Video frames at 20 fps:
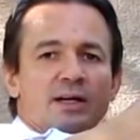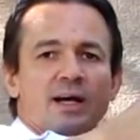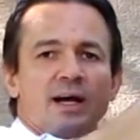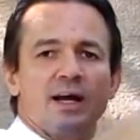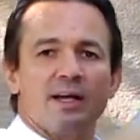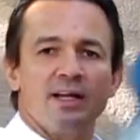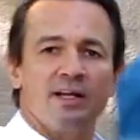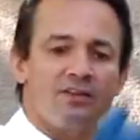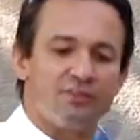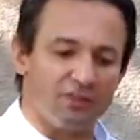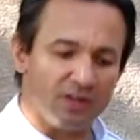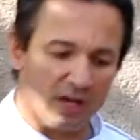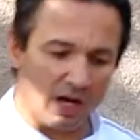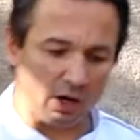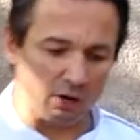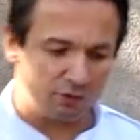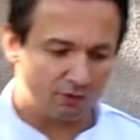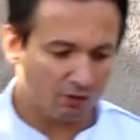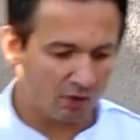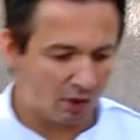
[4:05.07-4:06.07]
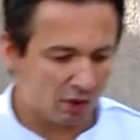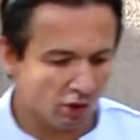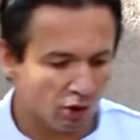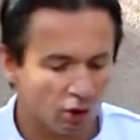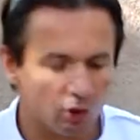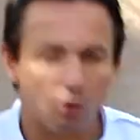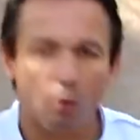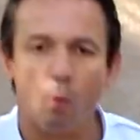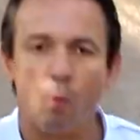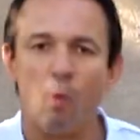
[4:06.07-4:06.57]
and let's see how it's going to
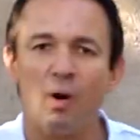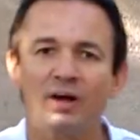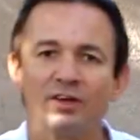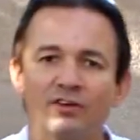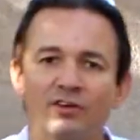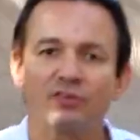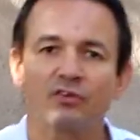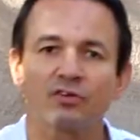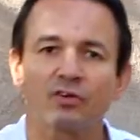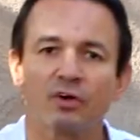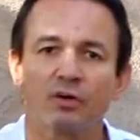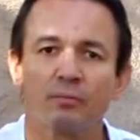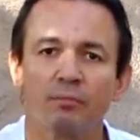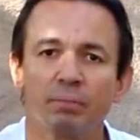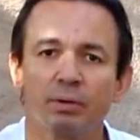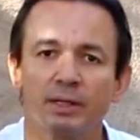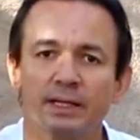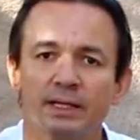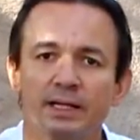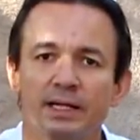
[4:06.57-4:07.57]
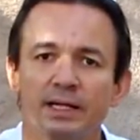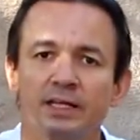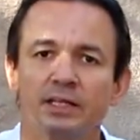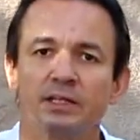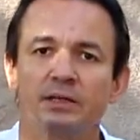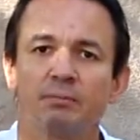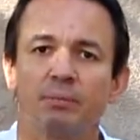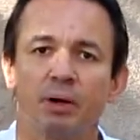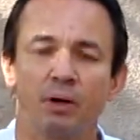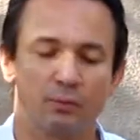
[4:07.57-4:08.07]
look once it's completely
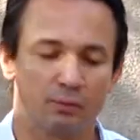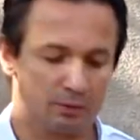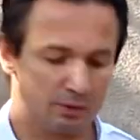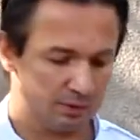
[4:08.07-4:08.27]
deboned.